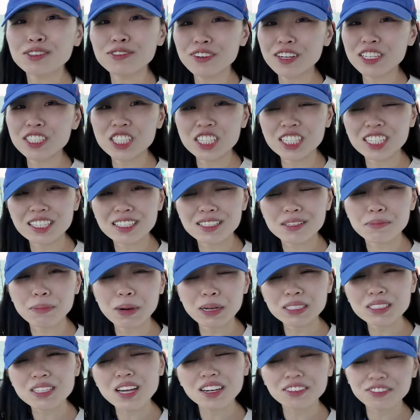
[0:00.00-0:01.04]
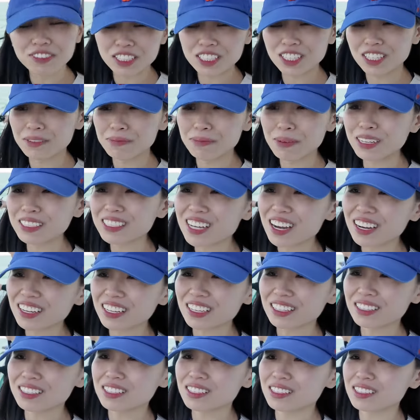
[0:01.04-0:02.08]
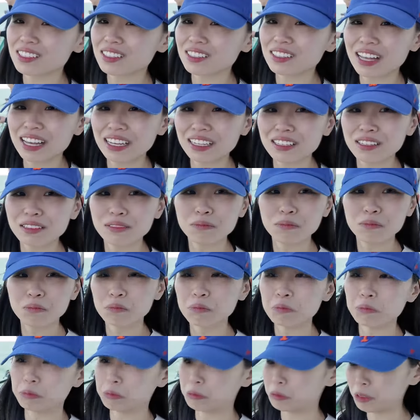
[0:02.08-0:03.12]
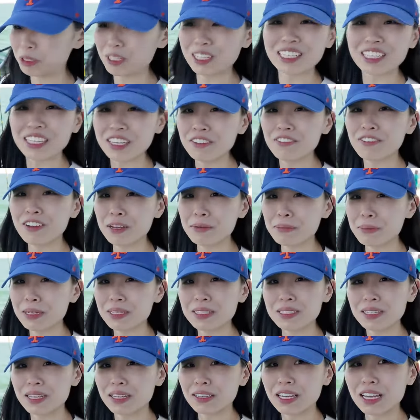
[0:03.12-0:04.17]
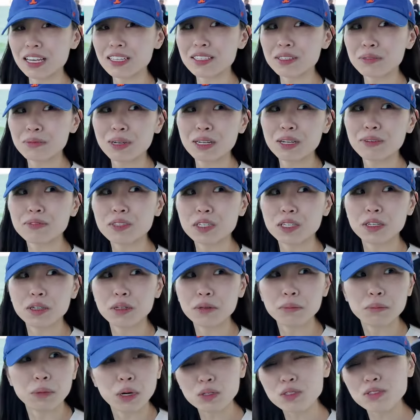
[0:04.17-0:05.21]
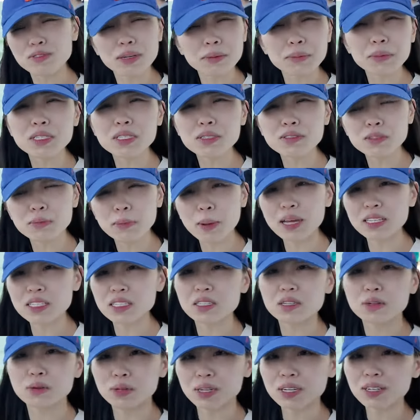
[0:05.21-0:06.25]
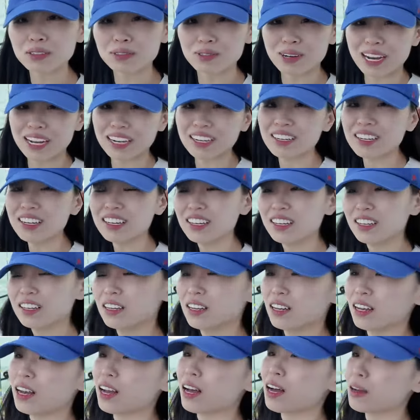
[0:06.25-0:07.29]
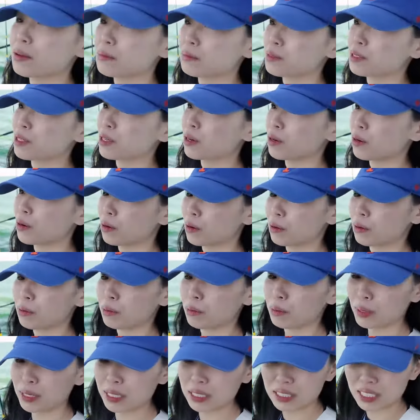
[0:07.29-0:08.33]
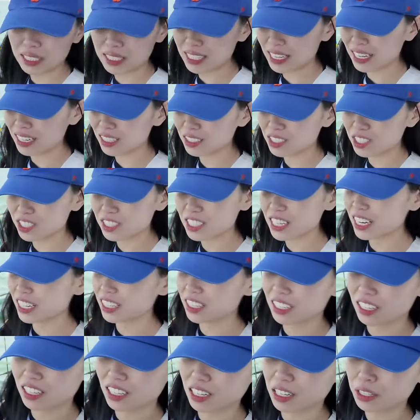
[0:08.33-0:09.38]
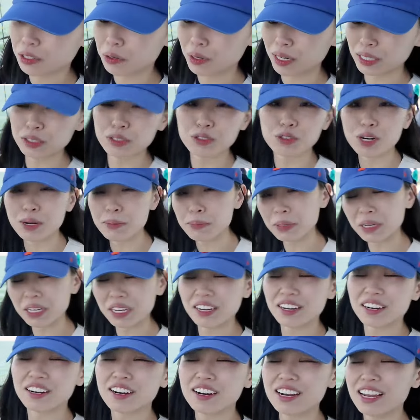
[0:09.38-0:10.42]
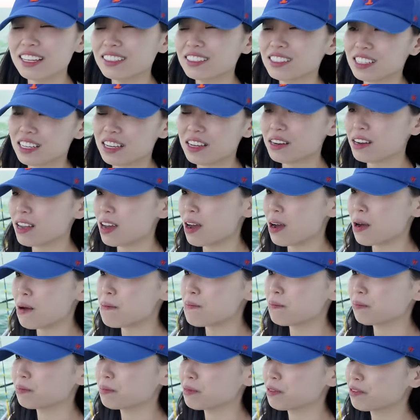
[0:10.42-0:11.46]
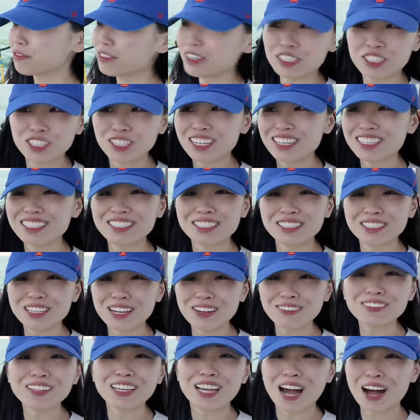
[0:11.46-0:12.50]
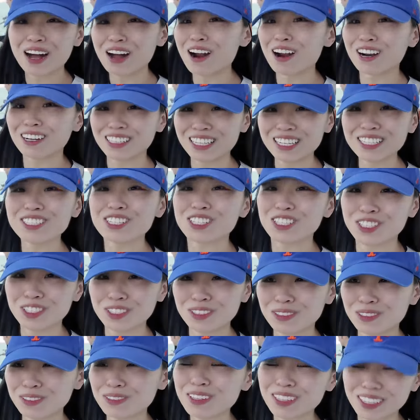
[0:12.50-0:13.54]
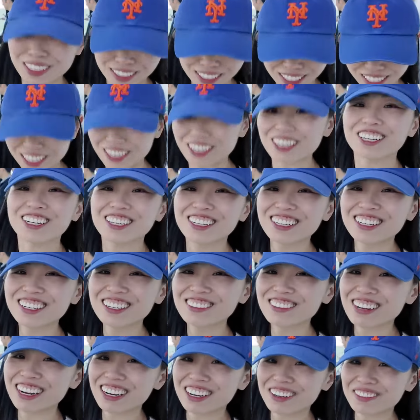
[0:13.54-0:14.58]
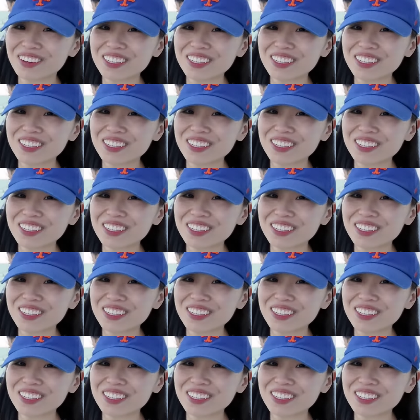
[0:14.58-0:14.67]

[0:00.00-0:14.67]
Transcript: fishing because Montauk fishing in Montauk is like really famous, I guess one of the most famous spots in the world, right? So we decided to take a quick trip here and then fishing is definitely on our list to do here, right here in